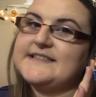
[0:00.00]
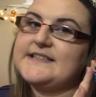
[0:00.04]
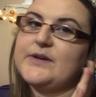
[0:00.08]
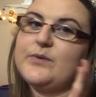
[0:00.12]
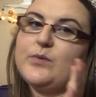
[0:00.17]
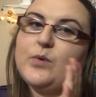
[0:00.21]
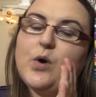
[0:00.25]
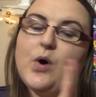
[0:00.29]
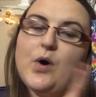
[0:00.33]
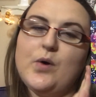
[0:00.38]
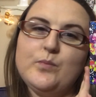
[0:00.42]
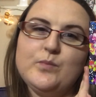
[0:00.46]

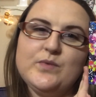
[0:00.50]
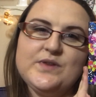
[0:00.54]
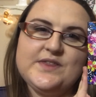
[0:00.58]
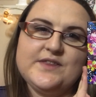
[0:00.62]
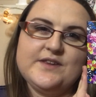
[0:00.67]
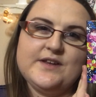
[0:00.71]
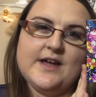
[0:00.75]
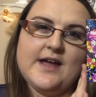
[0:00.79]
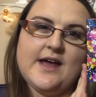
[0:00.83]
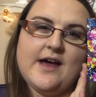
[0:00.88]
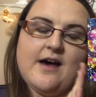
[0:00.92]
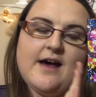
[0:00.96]
so on with
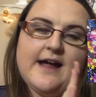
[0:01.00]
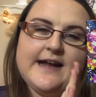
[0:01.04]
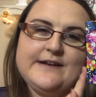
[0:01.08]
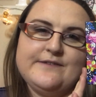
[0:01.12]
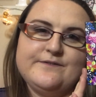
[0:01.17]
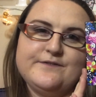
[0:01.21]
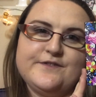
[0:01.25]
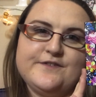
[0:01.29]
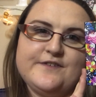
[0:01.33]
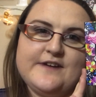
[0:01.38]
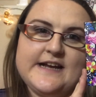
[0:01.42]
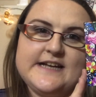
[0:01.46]
the Eye
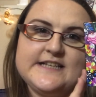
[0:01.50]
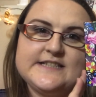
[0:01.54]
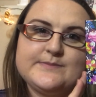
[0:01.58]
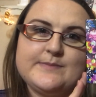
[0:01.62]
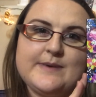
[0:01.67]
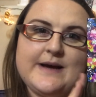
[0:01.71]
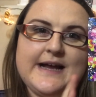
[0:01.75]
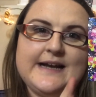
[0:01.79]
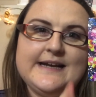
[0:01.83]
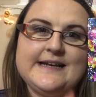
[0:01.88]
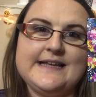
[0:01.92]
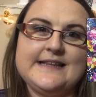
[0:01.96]
and Face
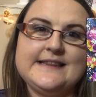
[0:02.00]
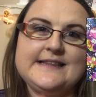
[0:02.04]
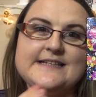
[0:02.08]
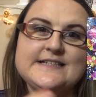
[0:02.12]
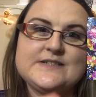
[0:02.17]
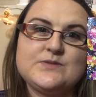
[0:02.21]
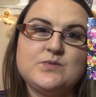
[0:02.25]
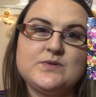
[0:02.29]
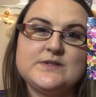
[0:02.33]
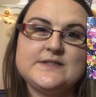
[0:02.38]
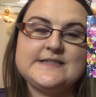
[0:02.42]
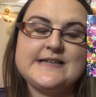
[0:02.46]
palette.
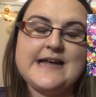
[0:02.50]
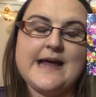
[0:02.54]
This was